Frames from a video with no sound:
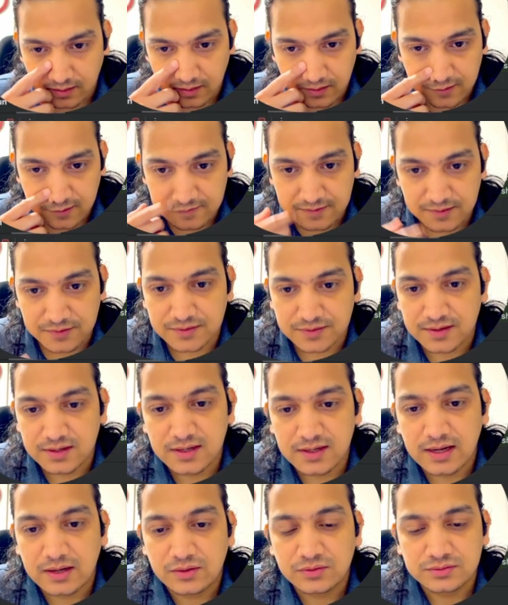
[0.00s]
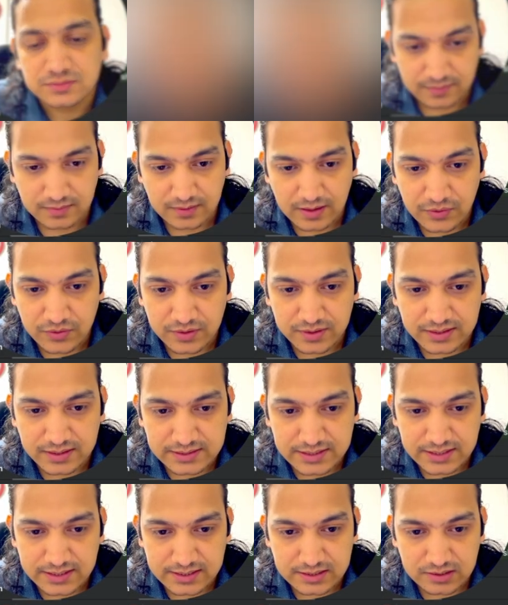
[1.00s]
If you see now, now you can
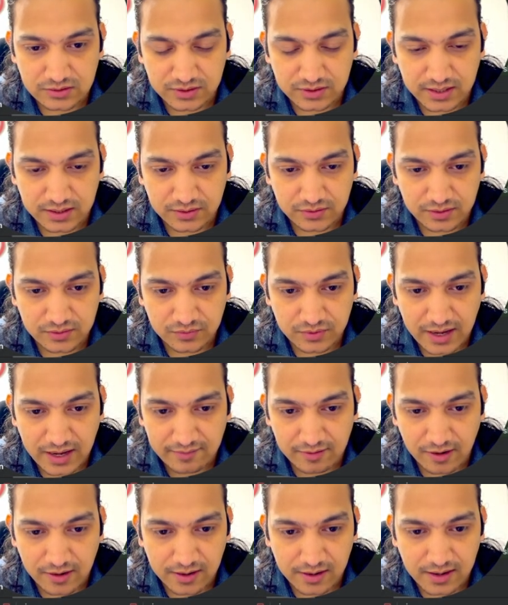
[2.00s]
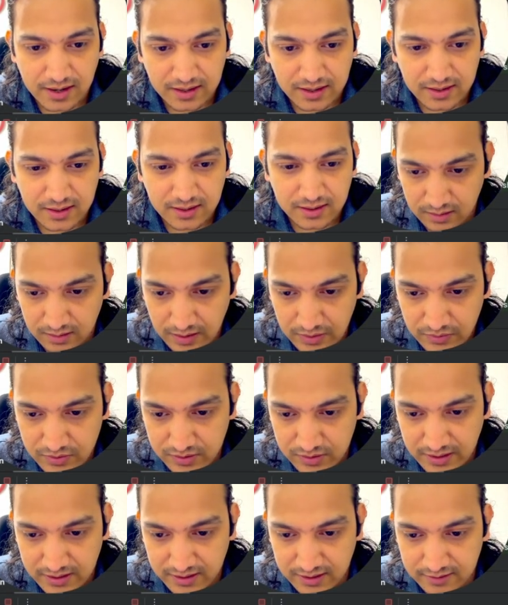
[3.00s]
see it is looking good. We have order I D. Now you
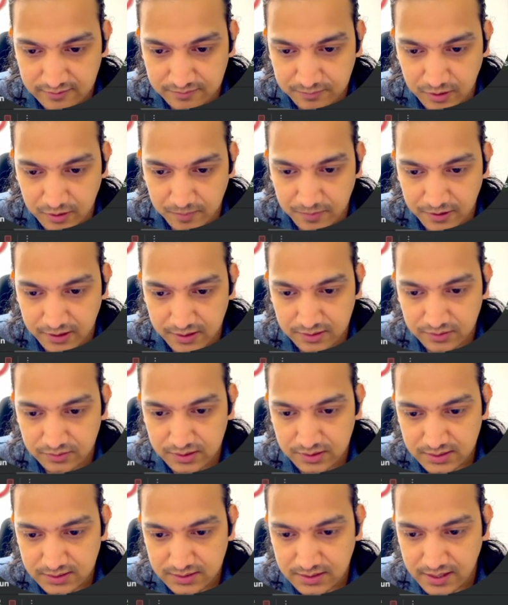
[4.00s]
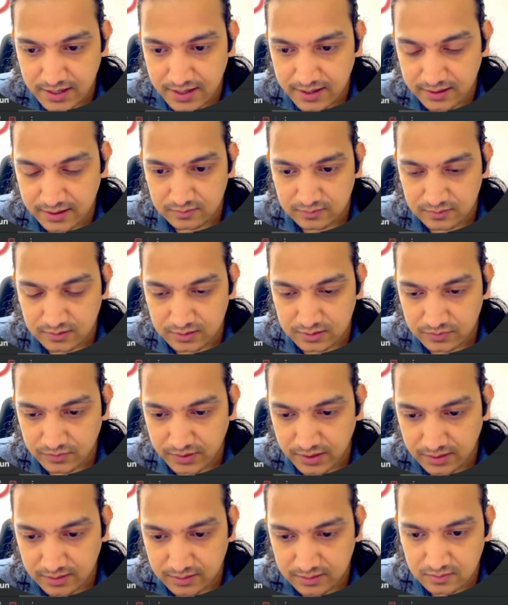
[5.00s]
can give property to this like font
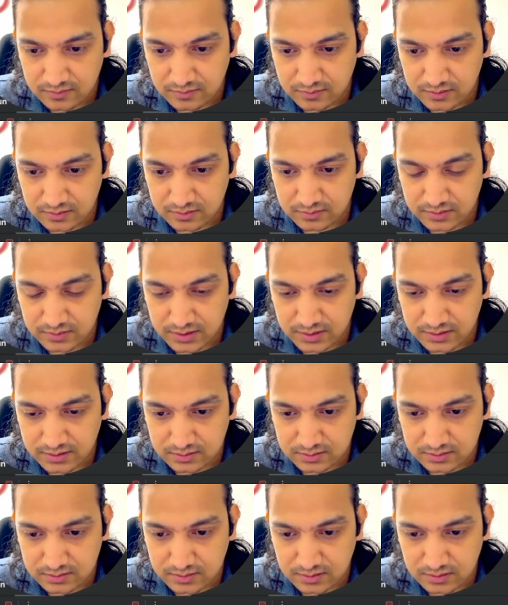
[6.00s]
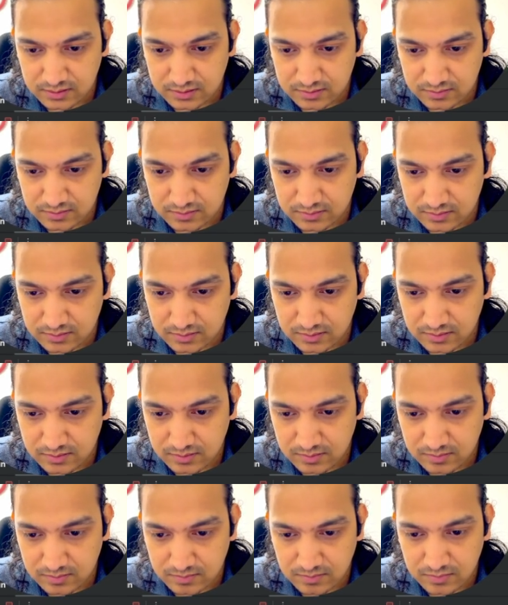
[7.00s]
weight, font weight dot
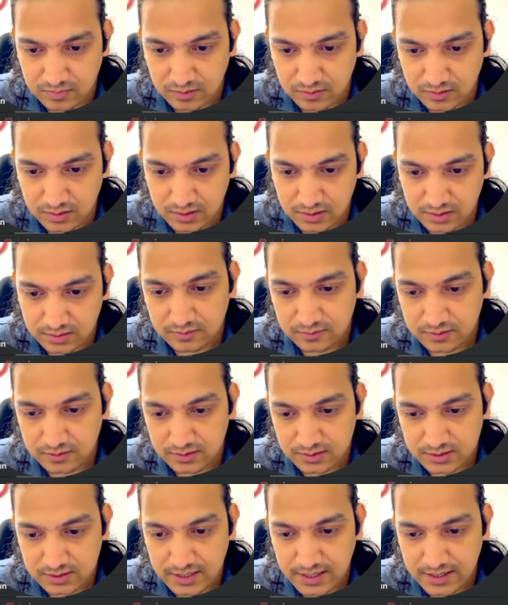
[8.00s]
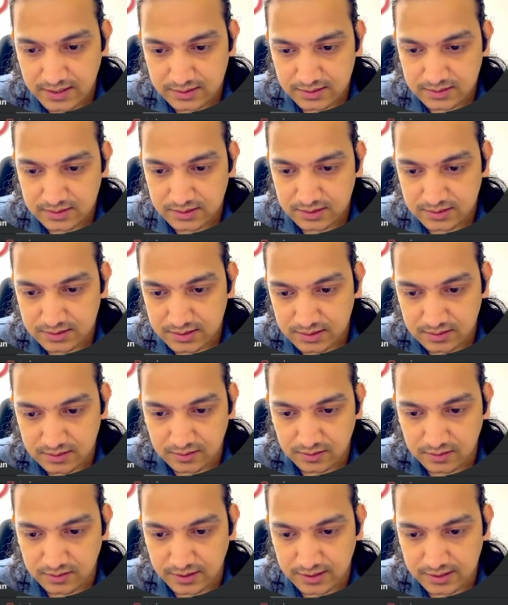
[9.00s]
bold, font size sixteen
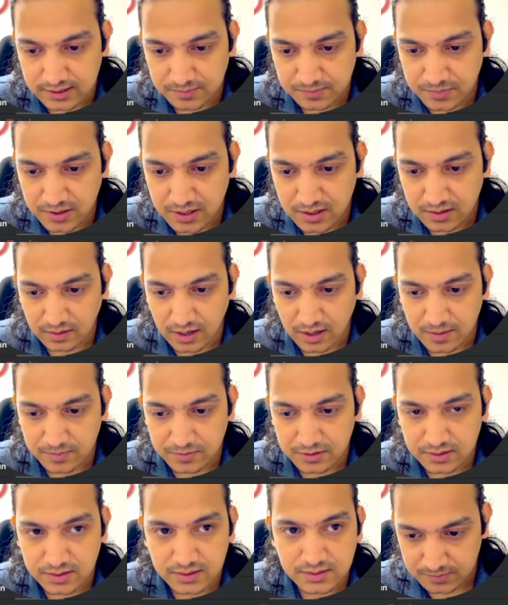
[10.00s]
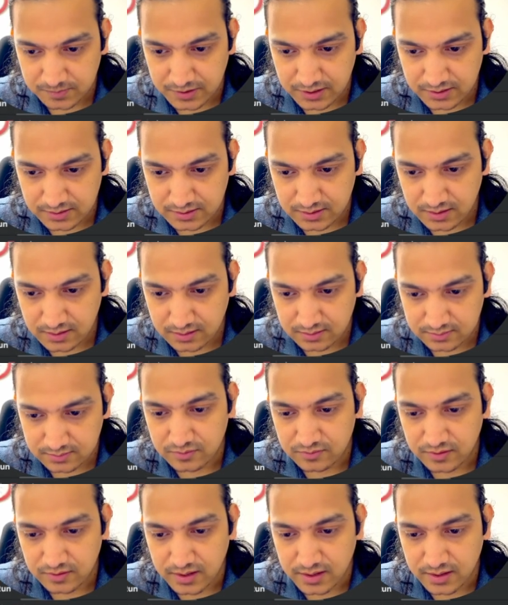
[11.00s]
dot s p. After this, spacer
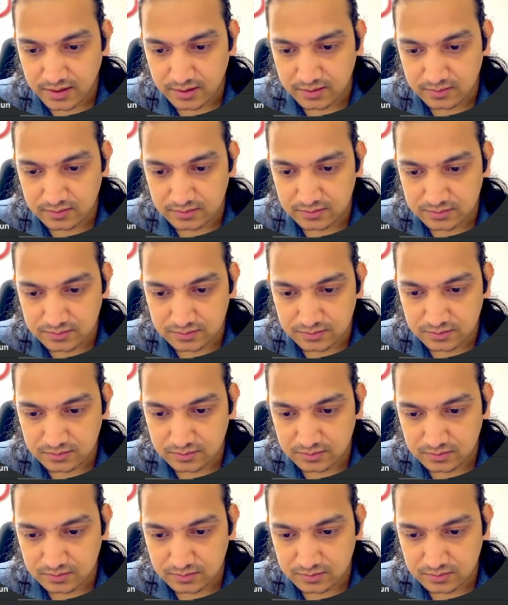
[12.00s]
fire equals to